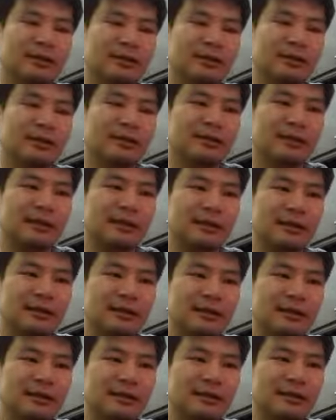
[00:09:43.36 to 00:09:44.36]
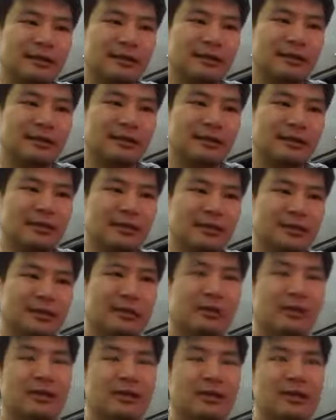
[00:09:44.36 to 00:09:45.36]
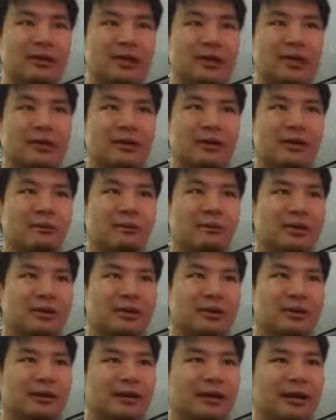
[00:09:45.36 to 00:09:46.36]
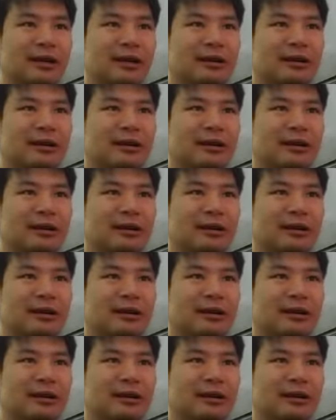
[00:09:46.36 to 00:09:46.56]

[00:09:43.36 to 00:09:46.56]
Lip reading: there's the Clojure interop also, like,